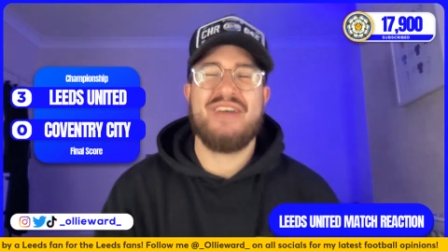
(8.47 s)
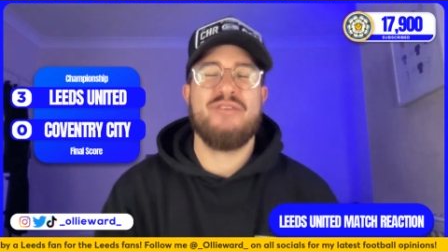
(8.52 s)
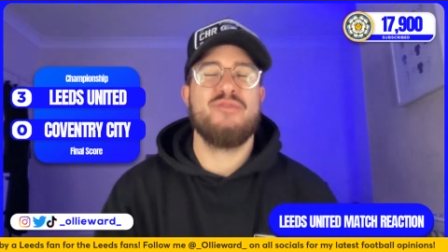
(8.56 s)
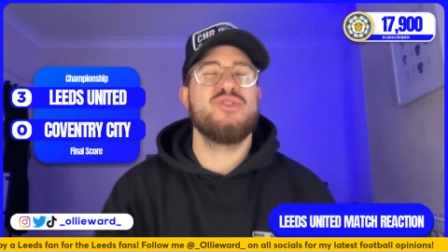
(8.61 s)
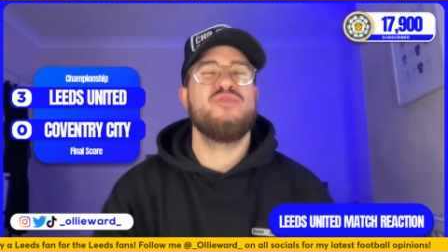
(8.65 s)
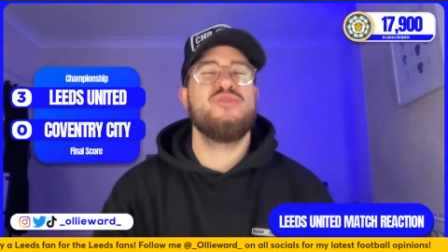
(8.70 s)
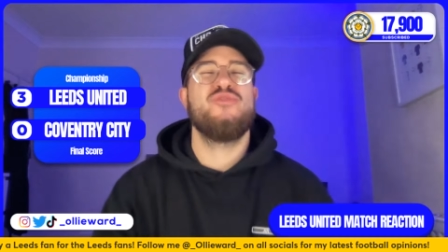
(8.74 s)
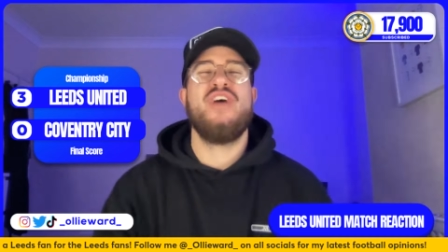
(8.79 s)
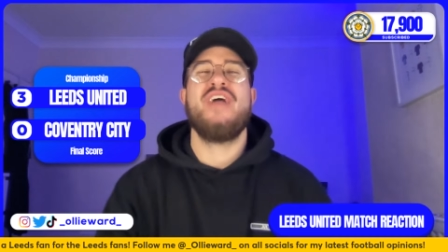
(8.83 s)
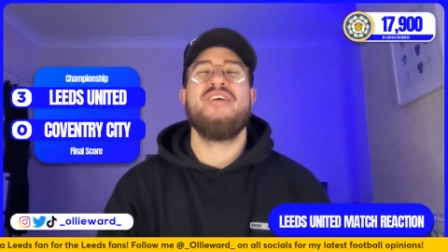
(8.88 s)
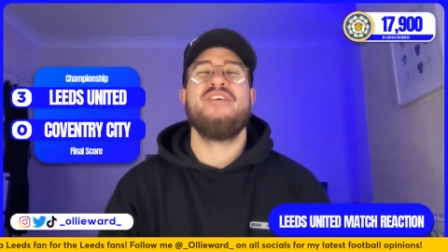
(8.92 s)
I
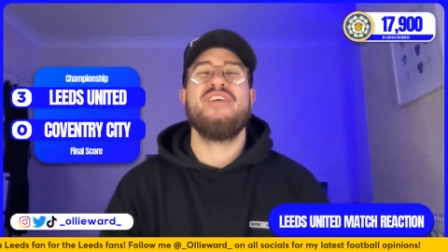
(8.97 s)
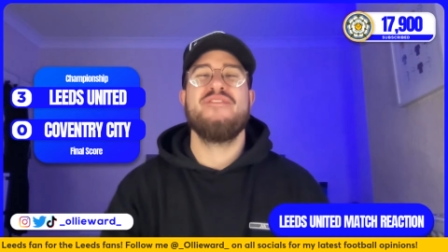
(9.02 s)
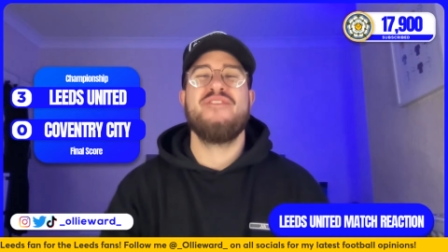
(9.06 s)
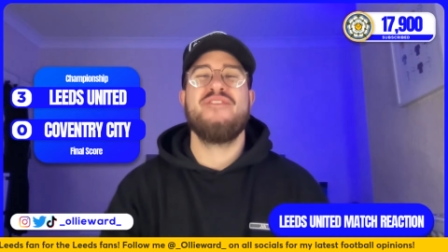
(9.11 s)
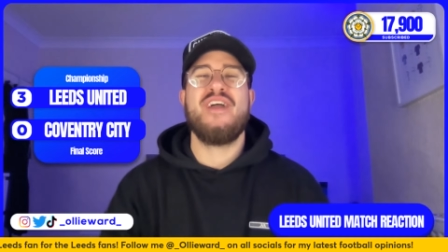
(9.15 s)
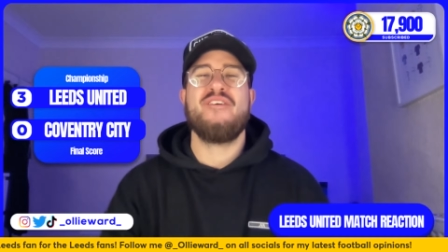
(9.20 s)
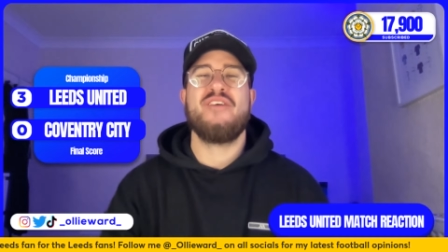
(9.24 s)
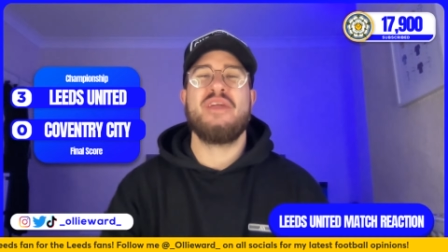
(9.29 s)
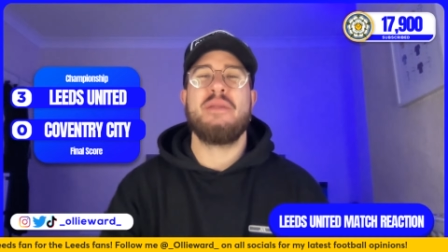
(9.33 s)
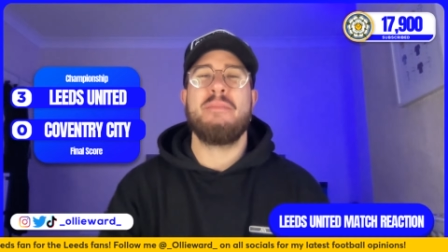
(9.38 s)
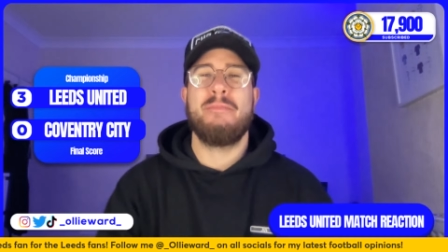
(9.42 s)
was very,
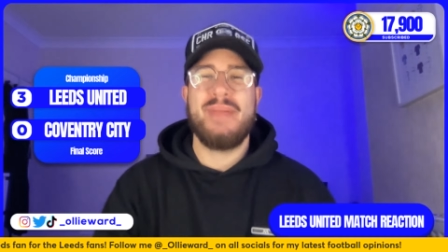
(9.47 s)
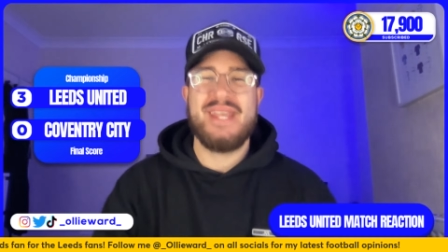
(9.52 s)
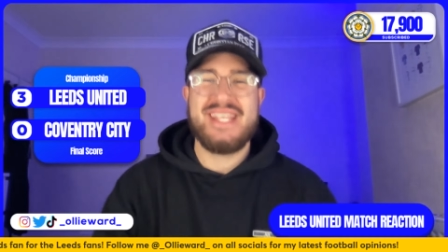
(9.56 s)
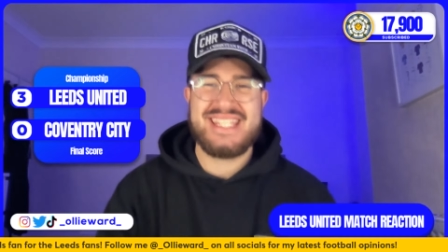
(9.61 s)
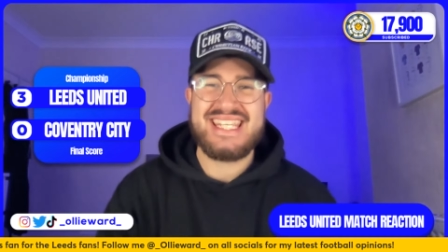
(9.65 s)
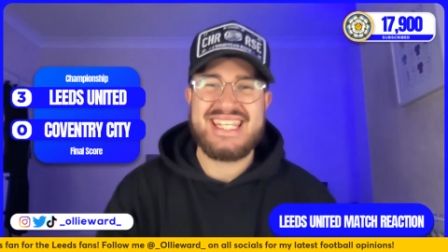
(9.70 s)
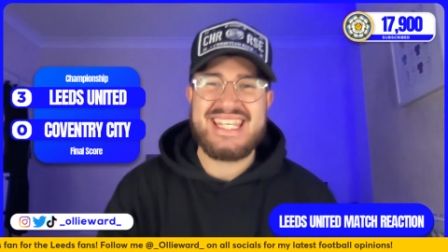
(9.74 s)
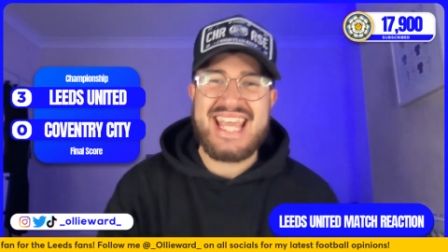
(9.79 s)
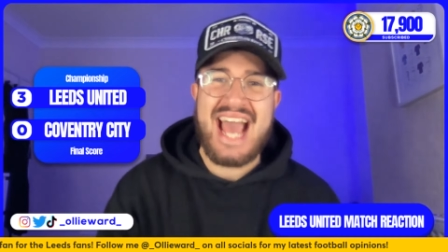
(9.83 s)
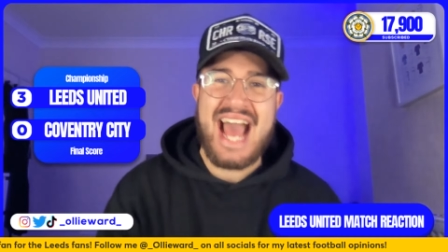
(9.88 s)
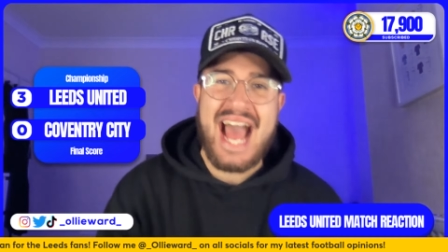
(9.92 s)
very
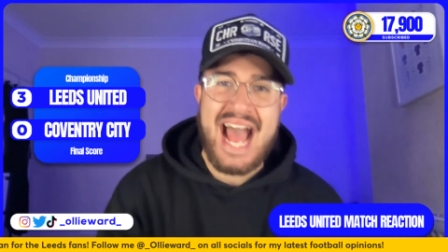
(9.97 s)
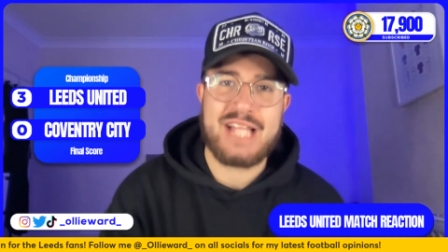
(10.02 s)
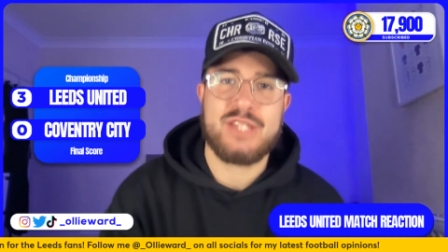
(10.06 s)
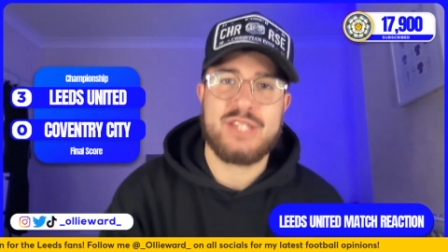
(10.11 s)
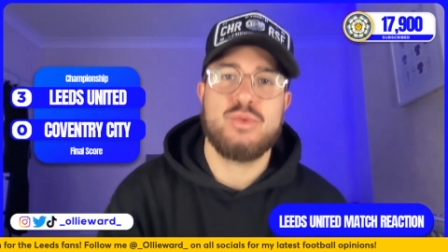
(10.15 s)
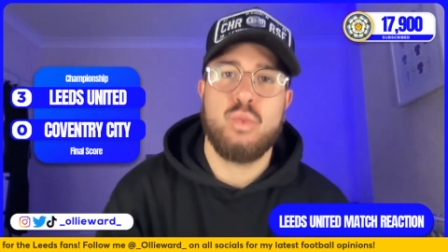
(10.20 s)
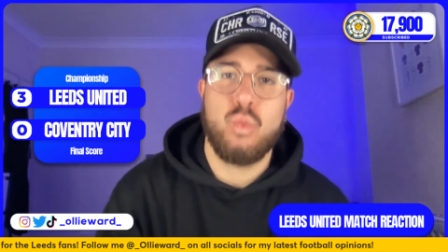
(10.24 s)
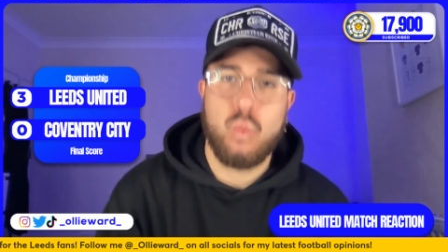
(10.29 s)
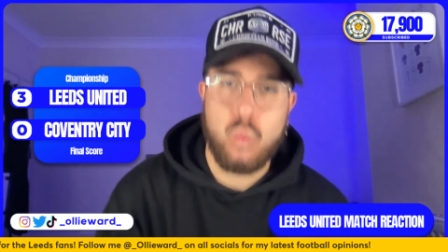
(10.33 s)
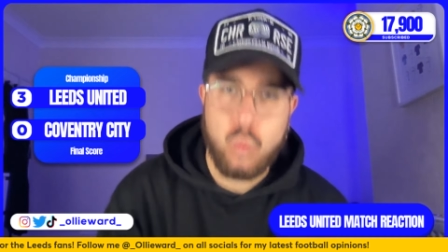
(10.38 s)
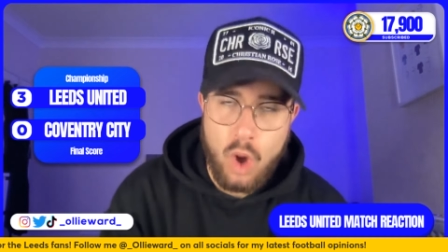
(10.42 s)
busy
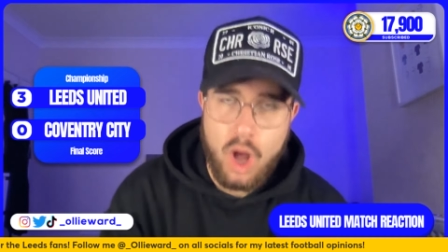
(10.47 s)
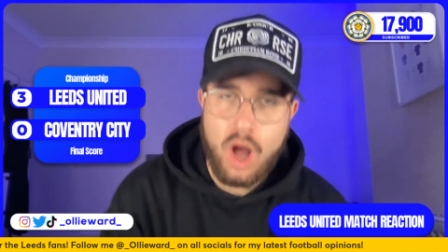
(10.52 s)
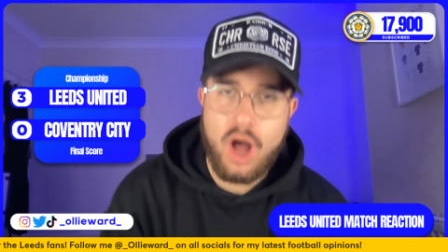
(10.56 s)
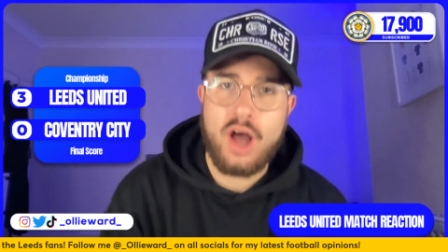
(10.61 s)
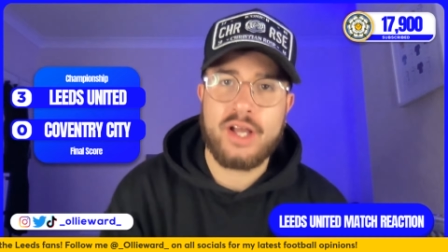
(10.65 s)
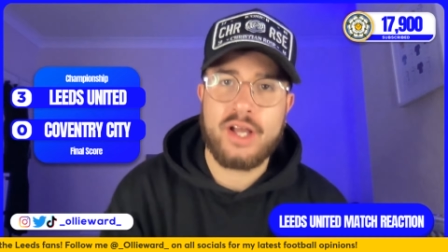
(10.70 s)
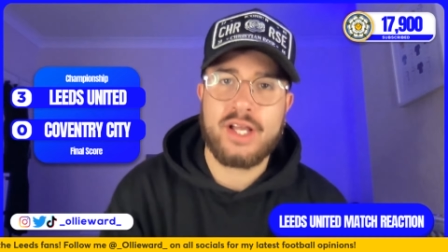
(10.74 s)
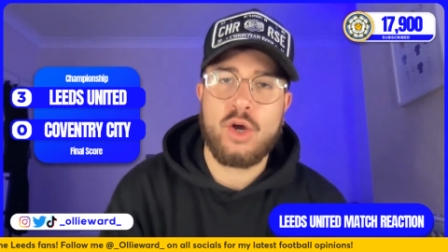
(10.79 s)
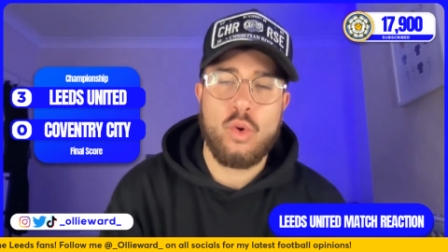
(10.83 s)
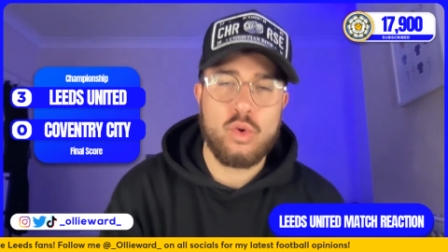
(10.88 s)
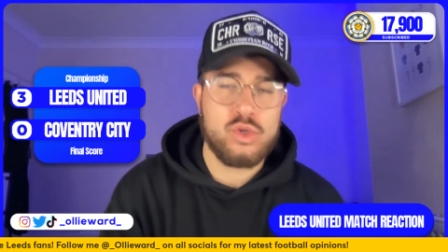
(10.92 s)
at work.